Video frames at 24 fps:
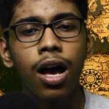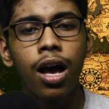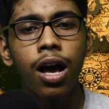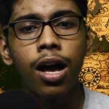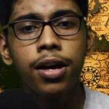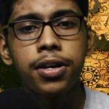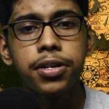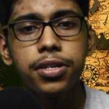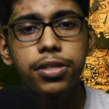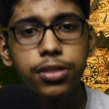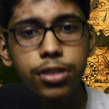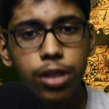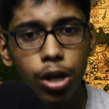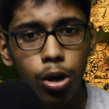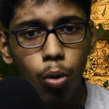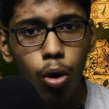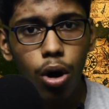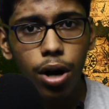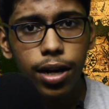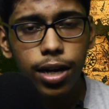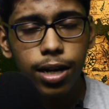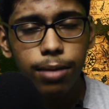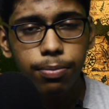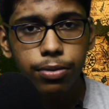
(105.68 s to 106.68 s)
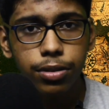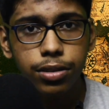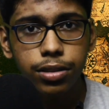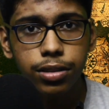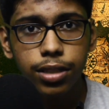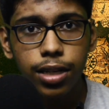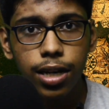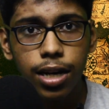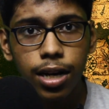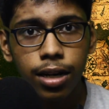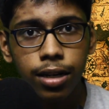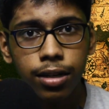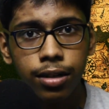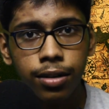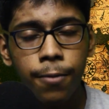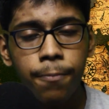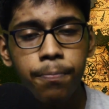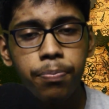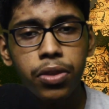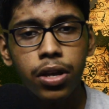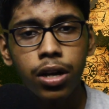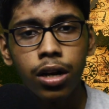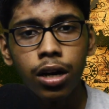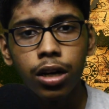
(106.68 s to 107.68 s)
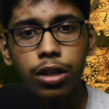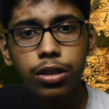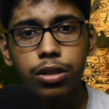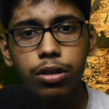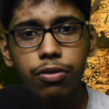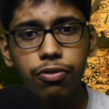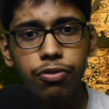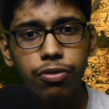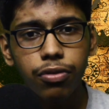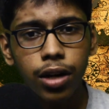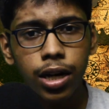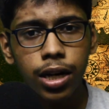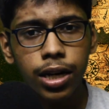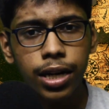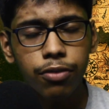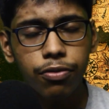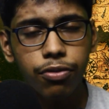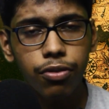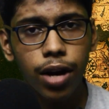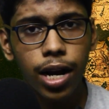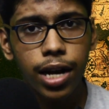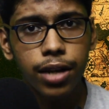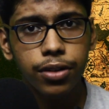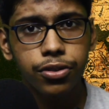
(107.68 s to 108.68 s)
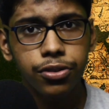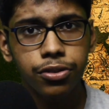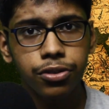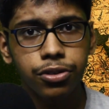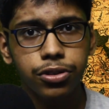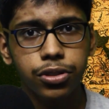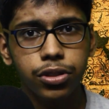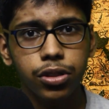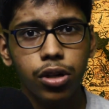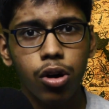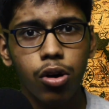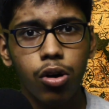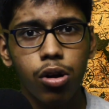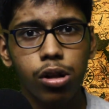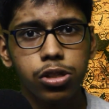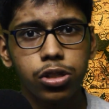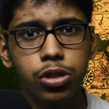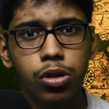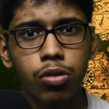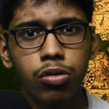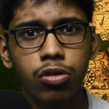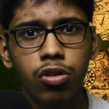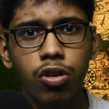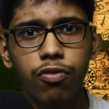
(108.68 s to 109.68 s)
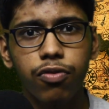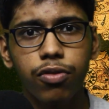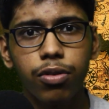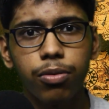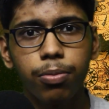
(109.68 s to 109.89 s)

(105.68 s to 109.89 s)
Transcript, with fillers: So what happened that? The firefighters are also one of the